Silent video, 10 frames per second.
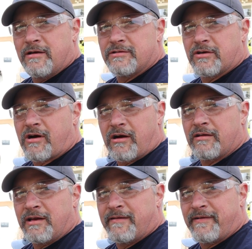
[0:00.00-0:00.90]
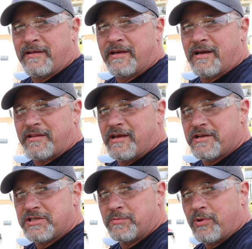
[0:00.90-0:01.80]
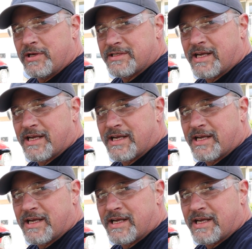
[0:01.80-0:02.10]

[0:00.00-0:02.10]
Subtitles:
So Carl and I finally got the hitch in place.